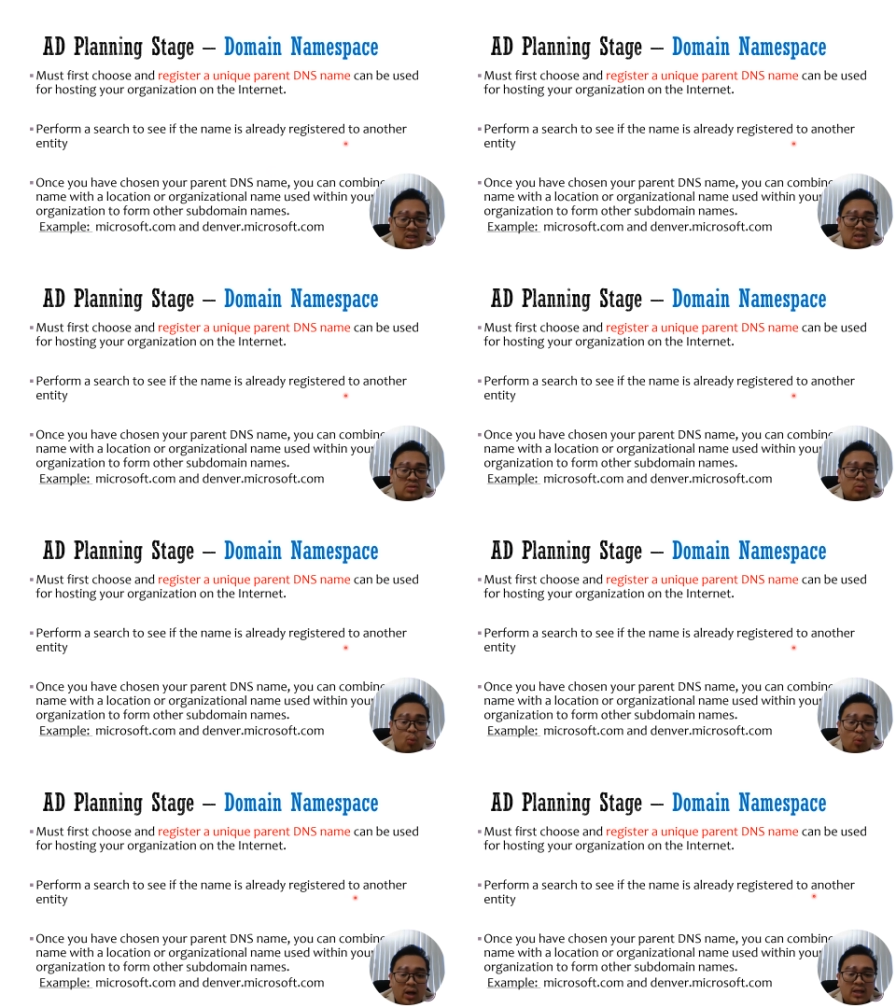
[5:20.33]
So
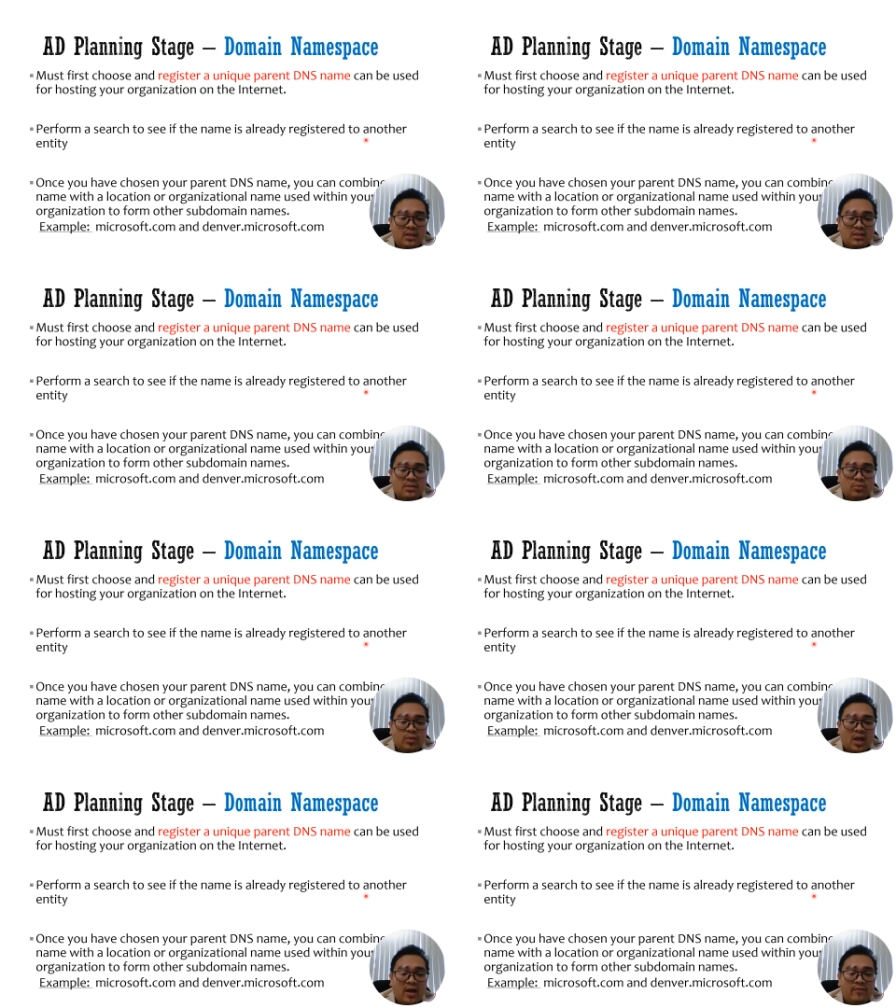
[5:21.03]
once we
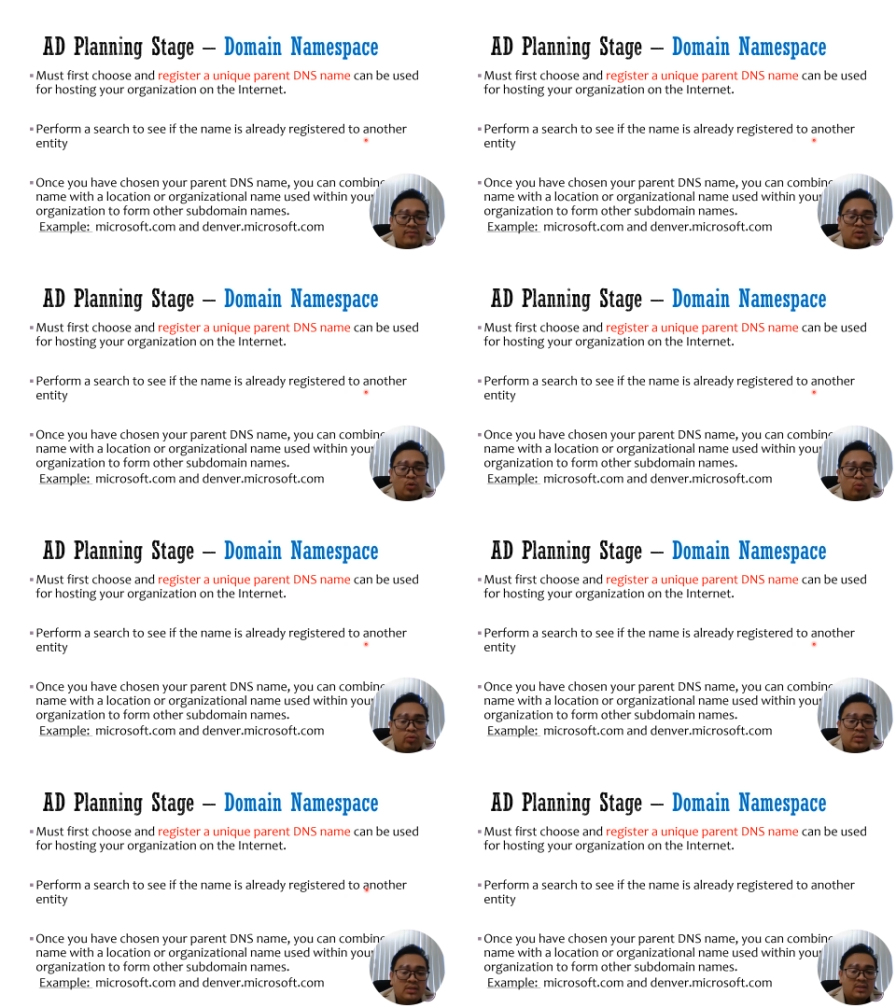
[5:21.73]
have
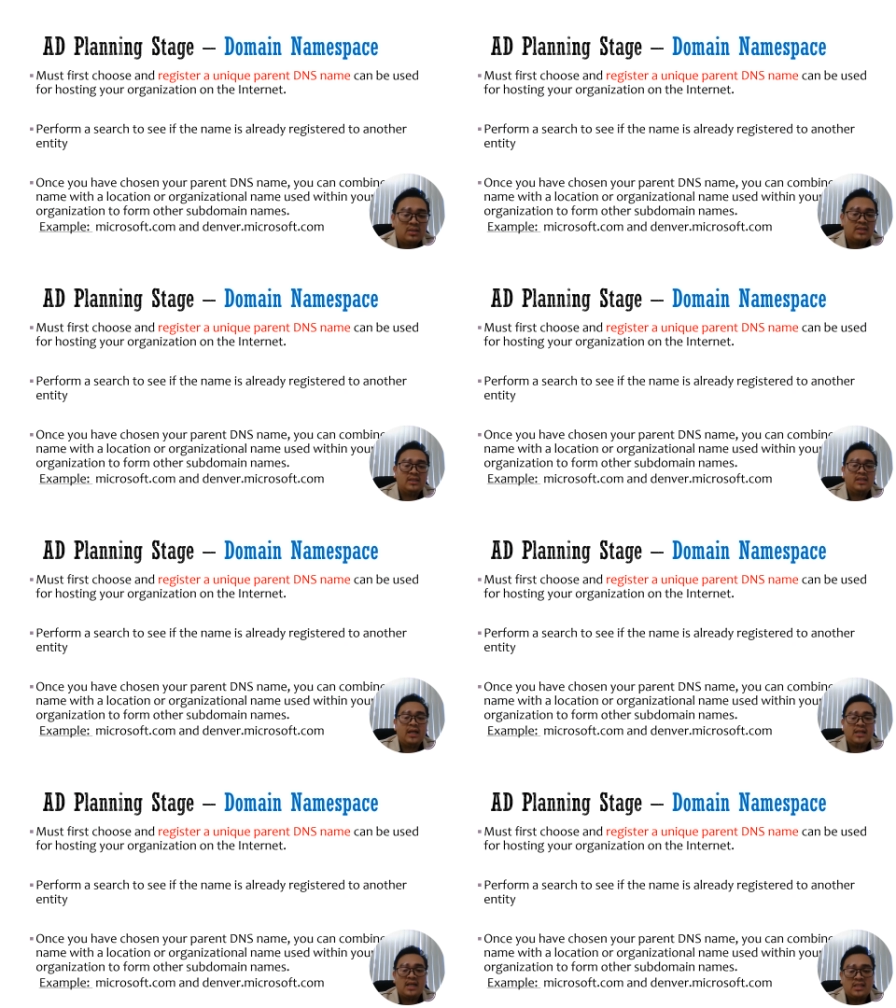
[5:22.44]
choose the
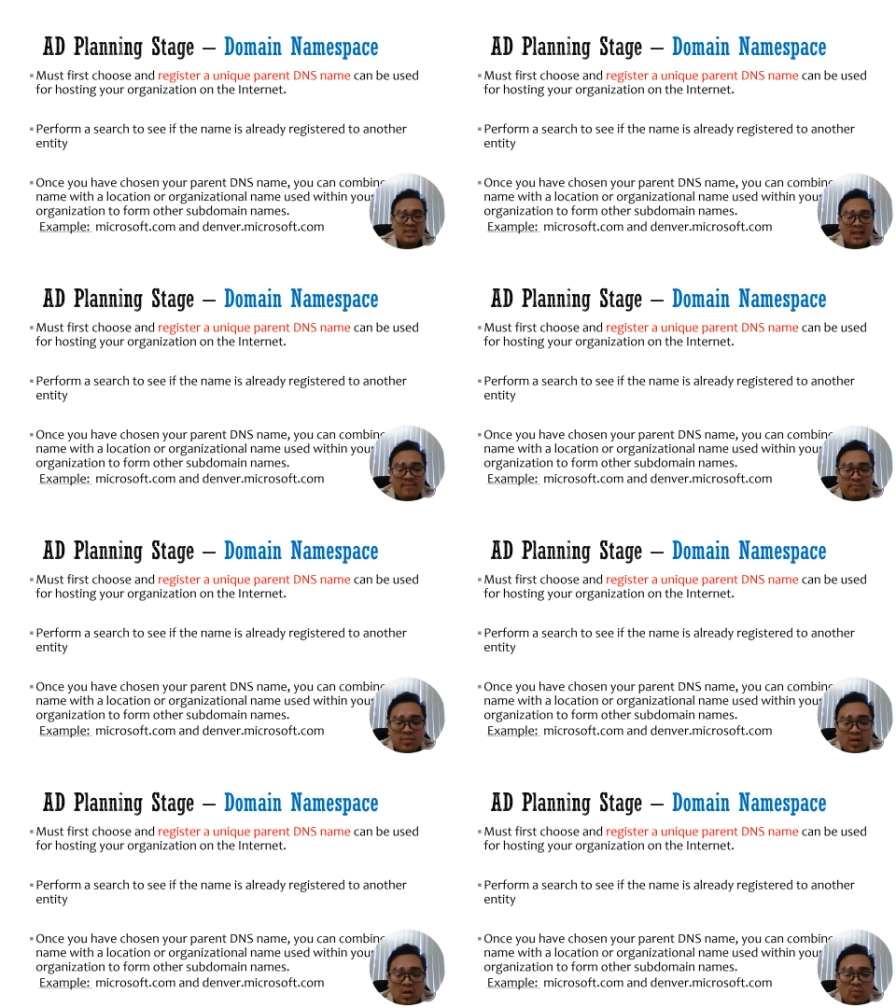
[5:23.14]
DNS name,
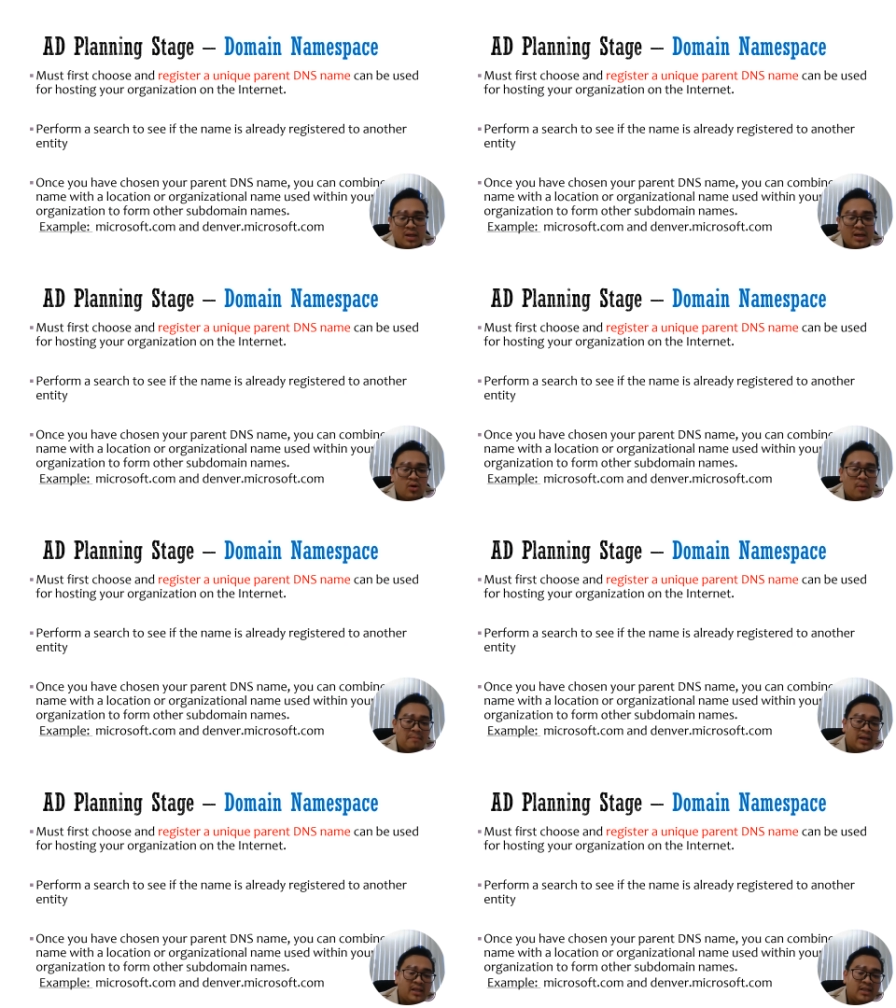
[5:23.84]
we can
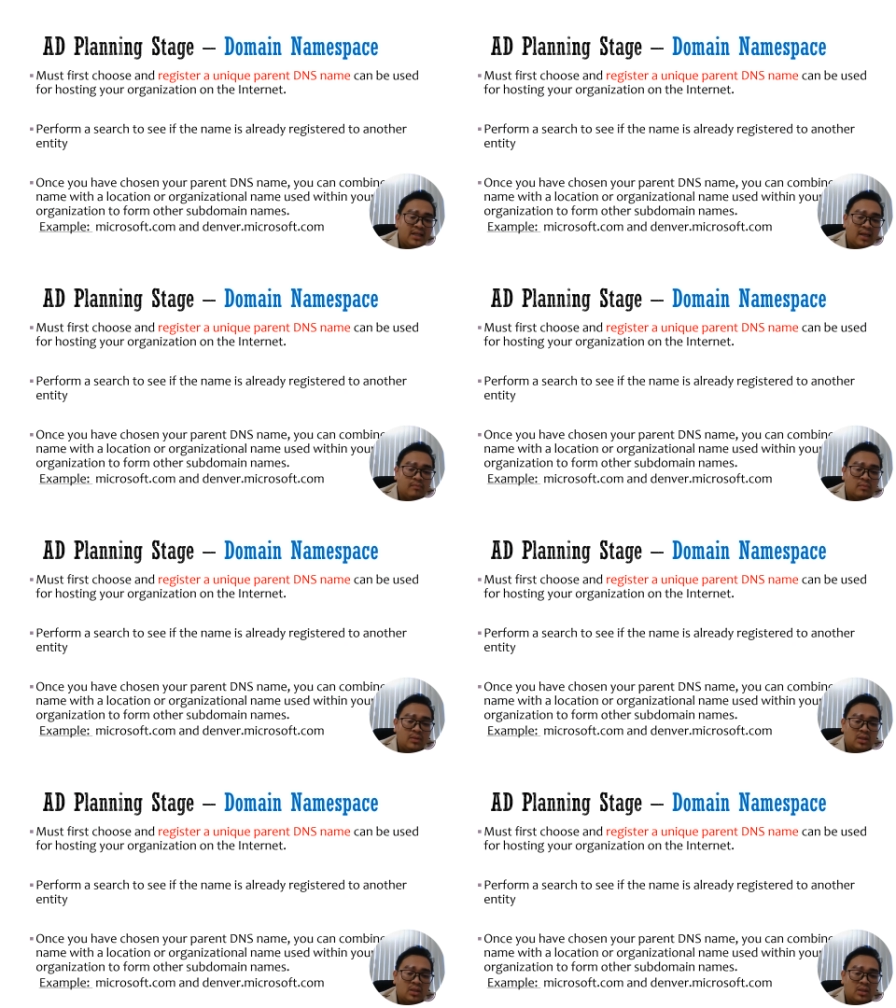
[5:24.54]
combine the name